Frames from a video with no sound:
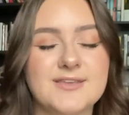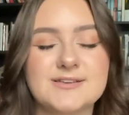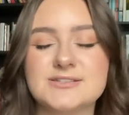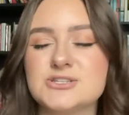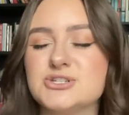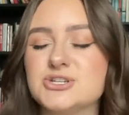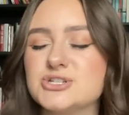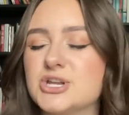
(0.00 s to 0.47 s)
This
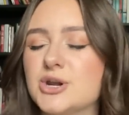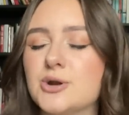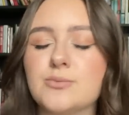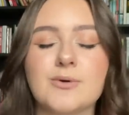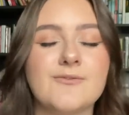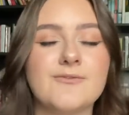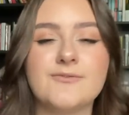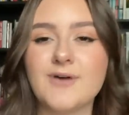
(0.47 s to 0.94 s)
is just gonna
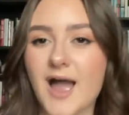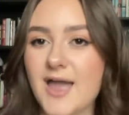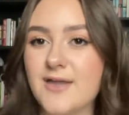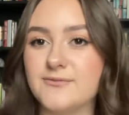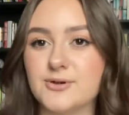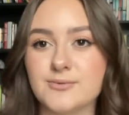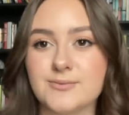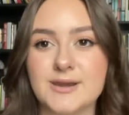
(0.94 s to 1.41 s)

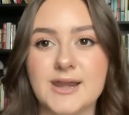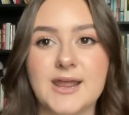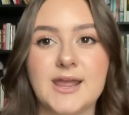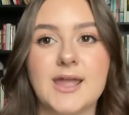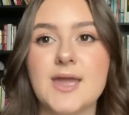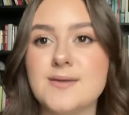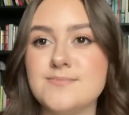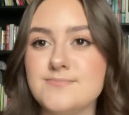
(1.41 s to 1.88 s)
revive your
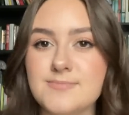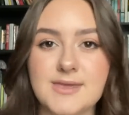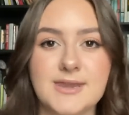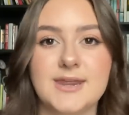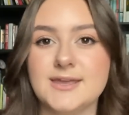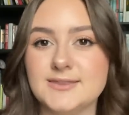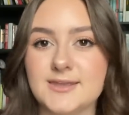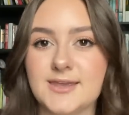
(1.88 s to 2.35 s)
reading
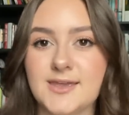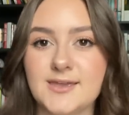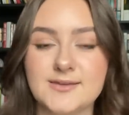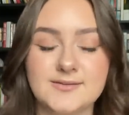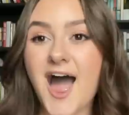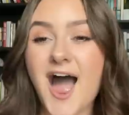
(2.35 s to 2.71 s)
immediately.